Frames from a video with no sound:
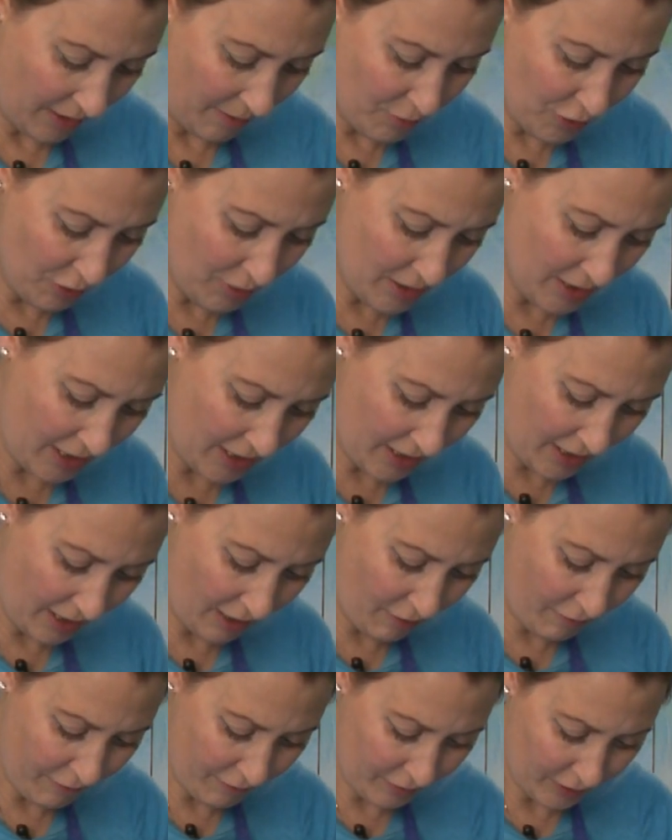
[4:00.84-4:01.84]
I'm doing that
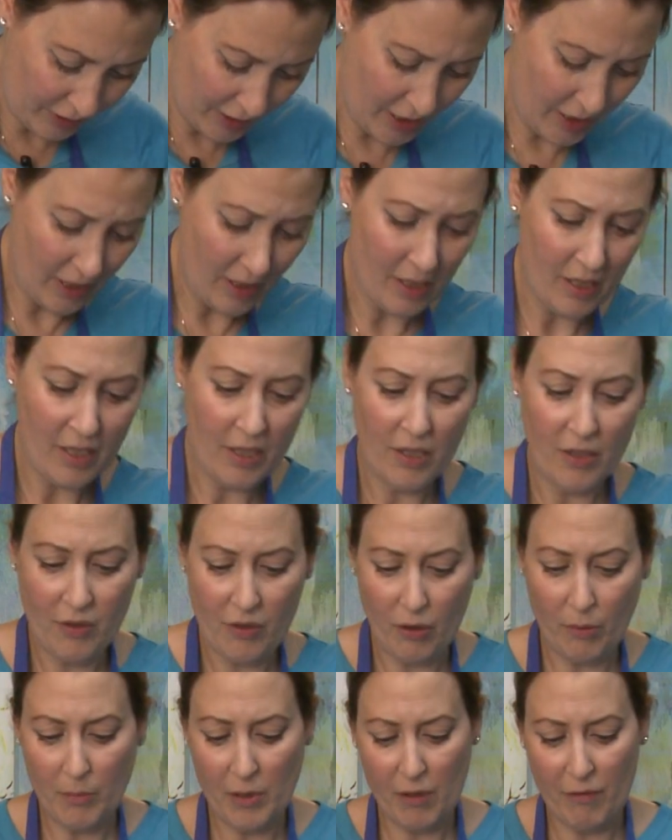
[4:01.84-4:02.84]
carefully.
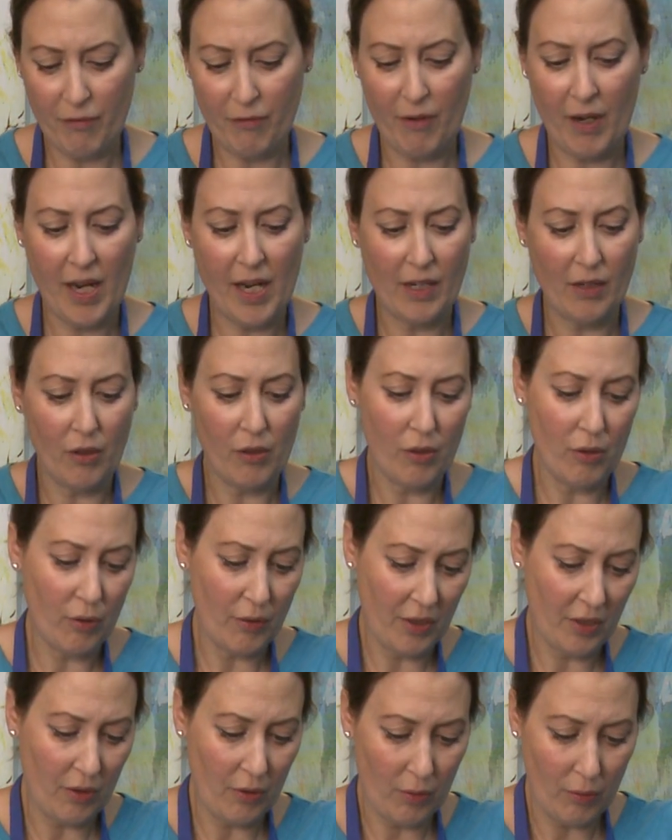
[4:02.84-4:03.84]
Don't be afraid, oh,
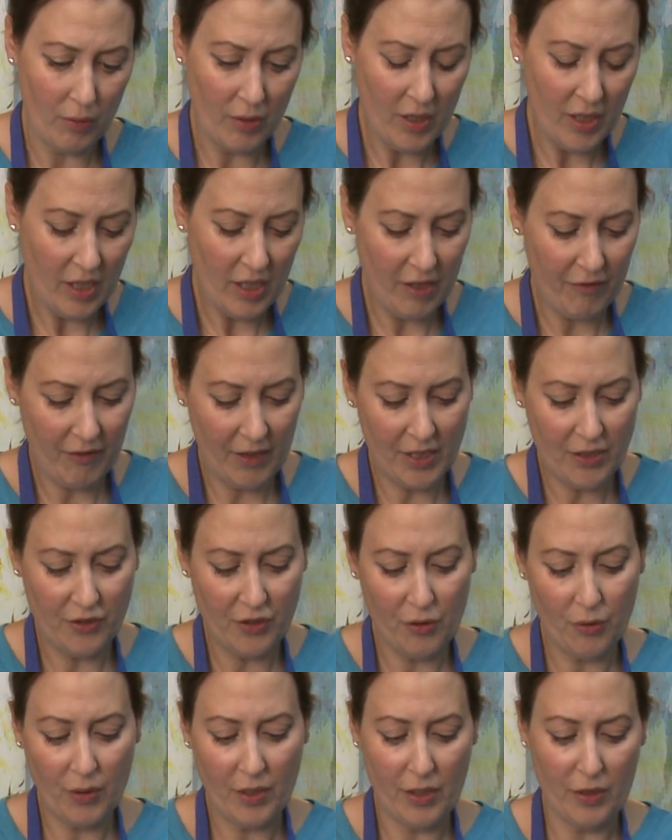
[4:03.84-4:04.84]
you know, if I
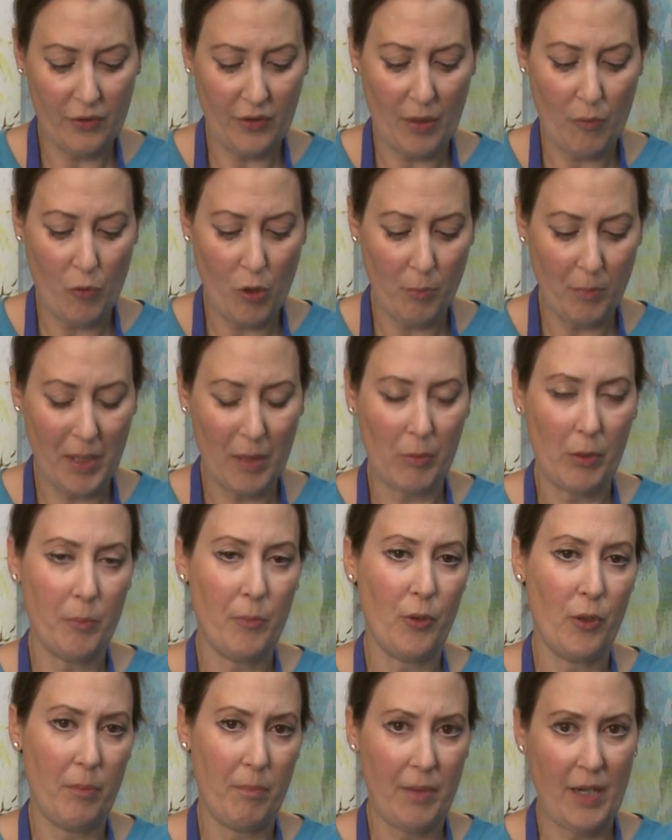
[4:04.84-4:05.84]
do this, I won't be able to
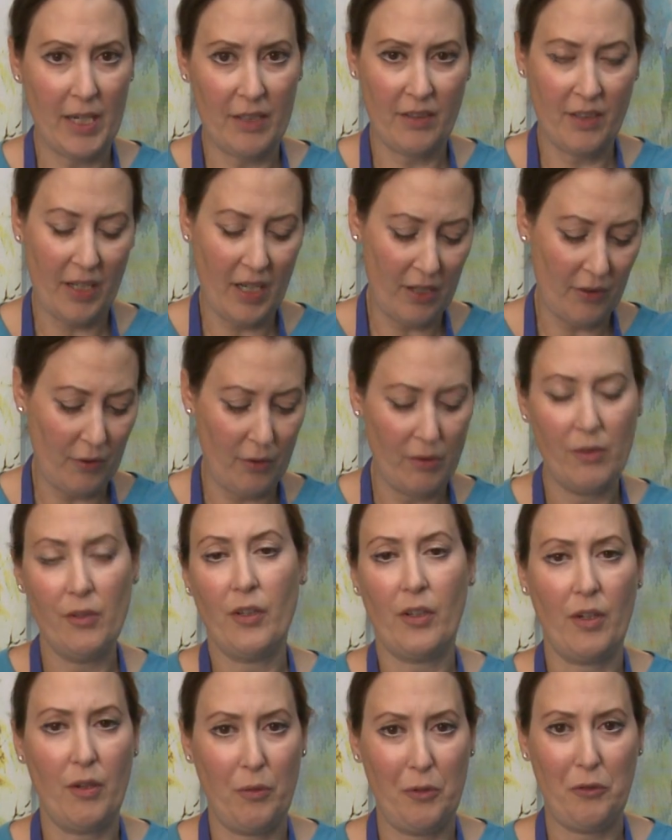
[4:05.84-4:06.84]
put it back together.
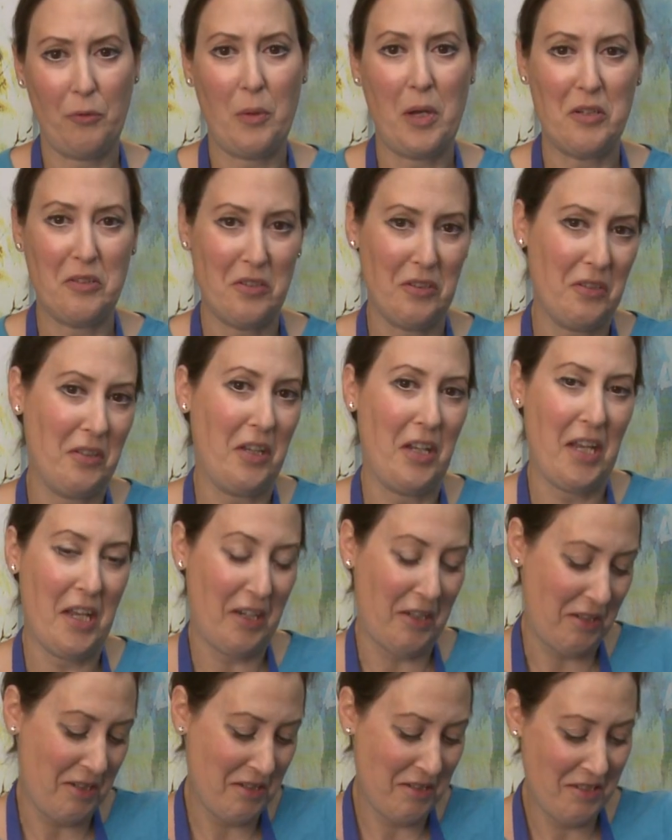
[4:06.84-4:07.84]
You can always watch this
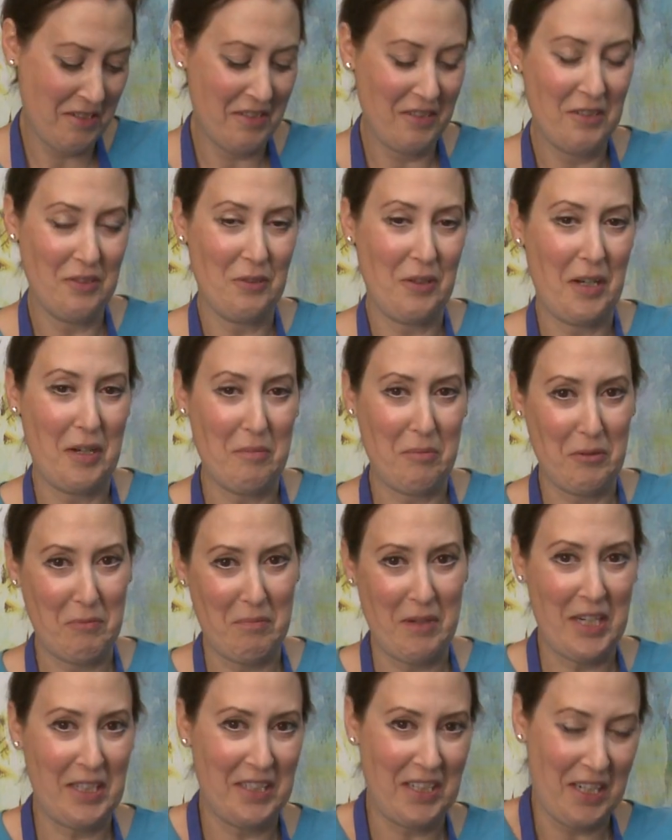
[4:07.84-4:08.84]
again, and you'll get it put
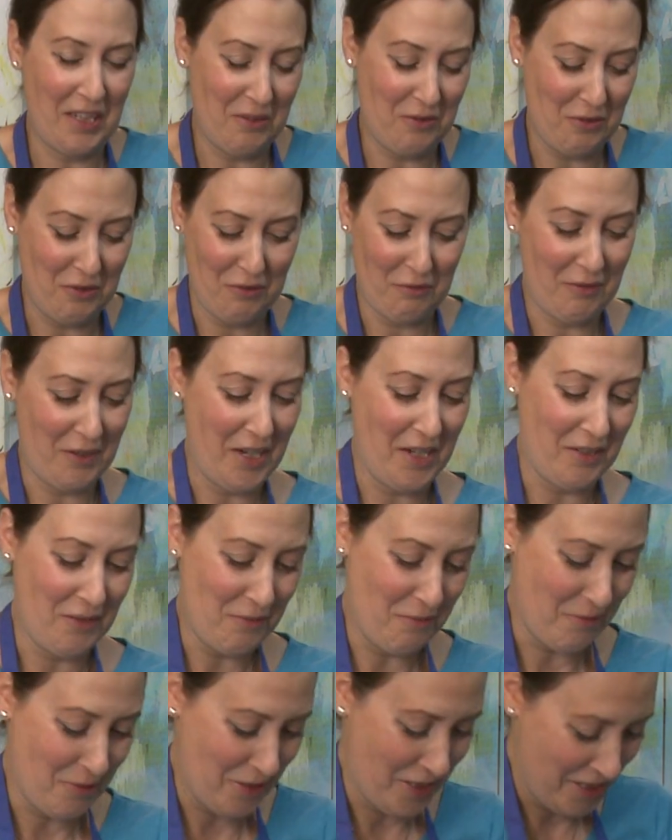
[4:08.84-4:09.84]
back together just fine.
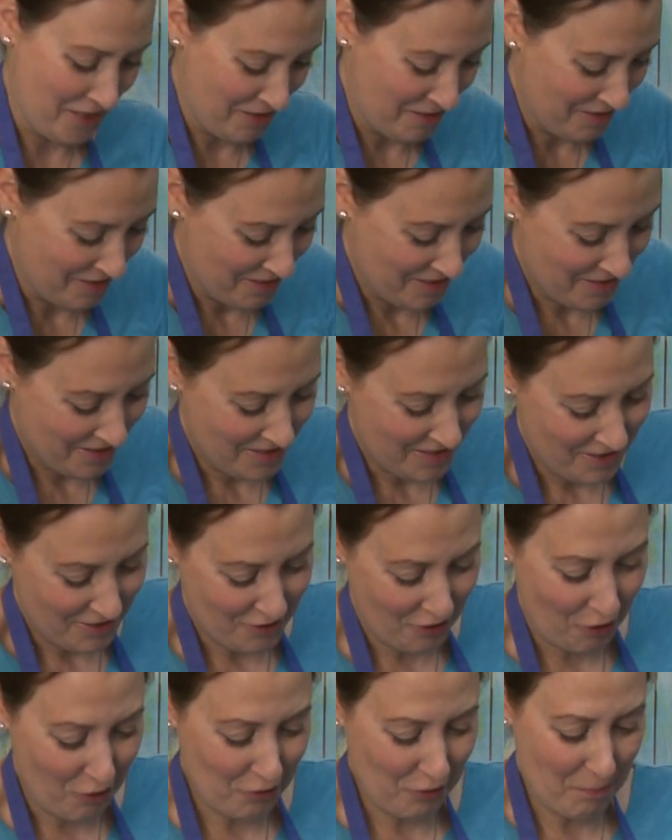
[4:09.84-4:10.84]
Don't worry.
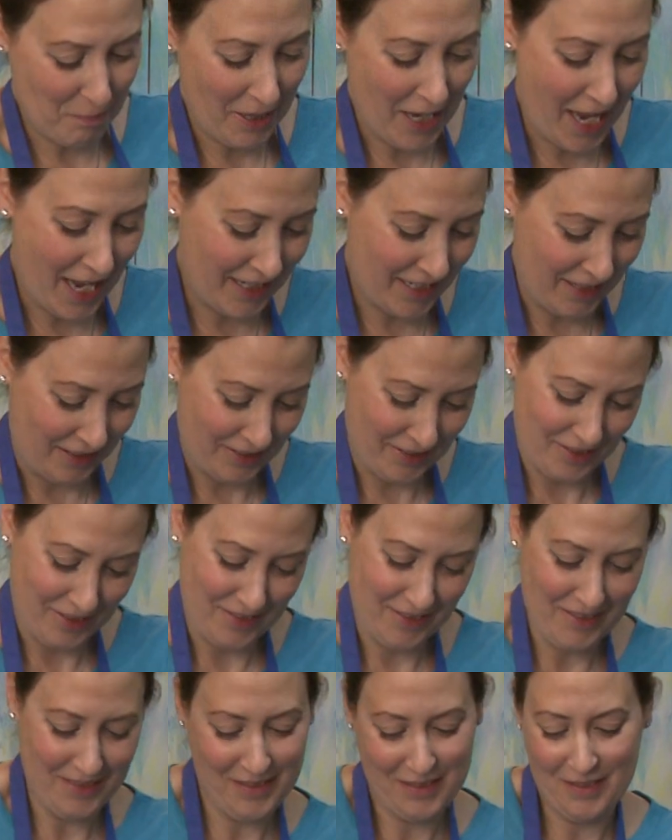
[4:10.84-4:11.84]
Don't panic.
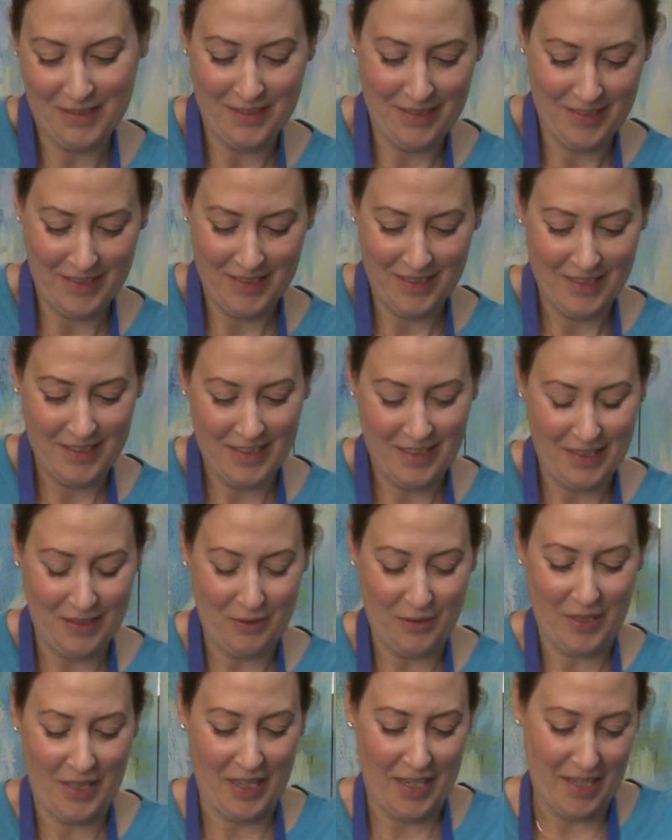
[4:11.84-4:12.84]

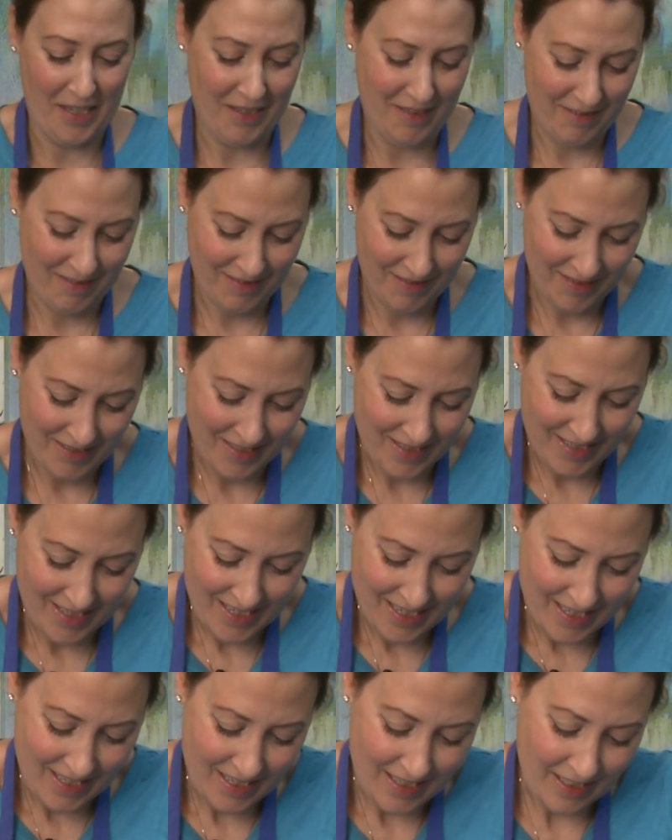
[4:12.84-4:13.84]
Okay.
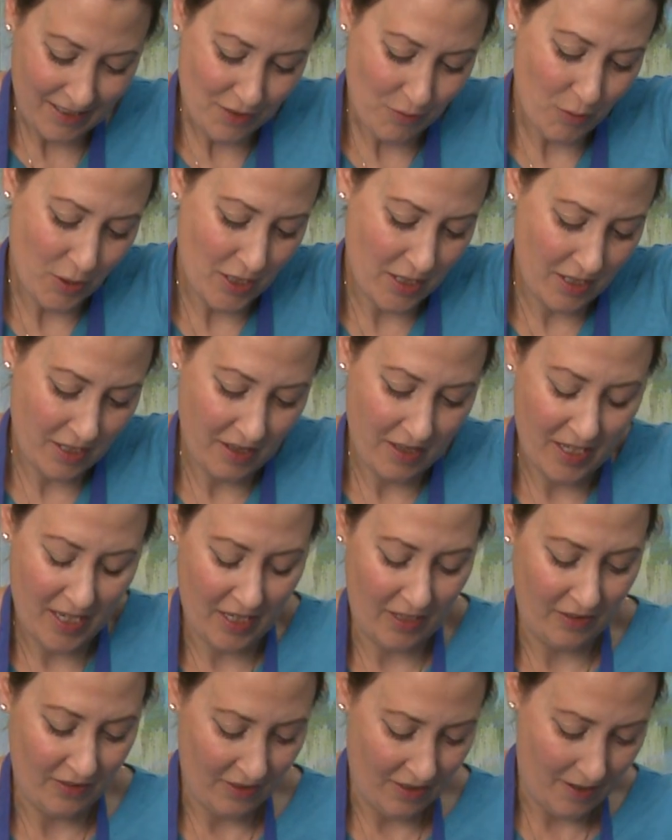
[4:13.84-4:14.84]
That's one of the things.